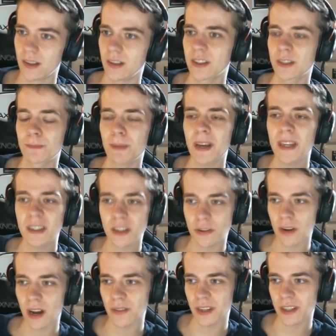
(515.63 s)
space
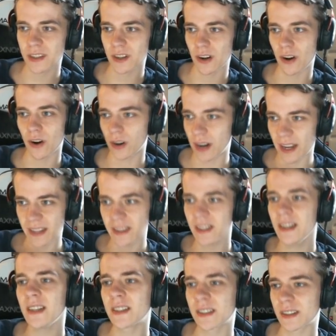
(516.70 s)
around it, or at
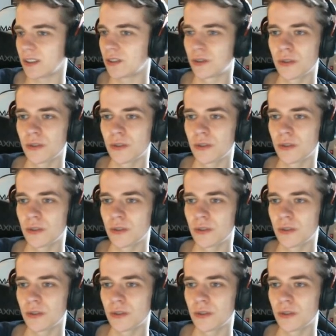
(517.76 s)
least